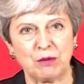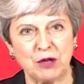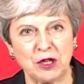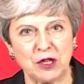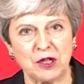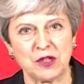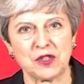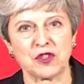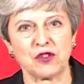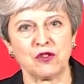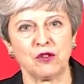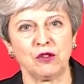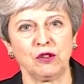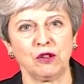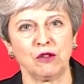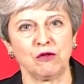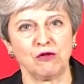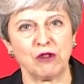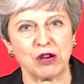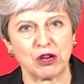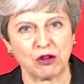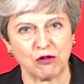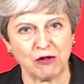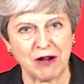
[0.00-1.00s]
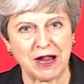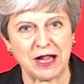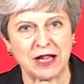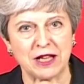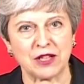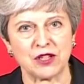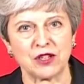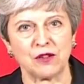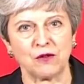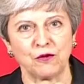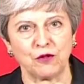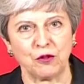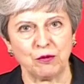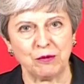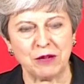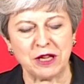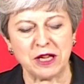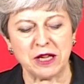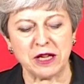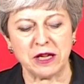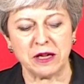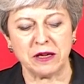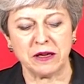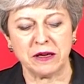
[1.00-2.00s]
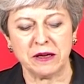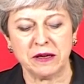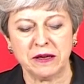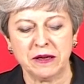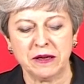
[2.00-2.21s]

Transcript: personal regret for me.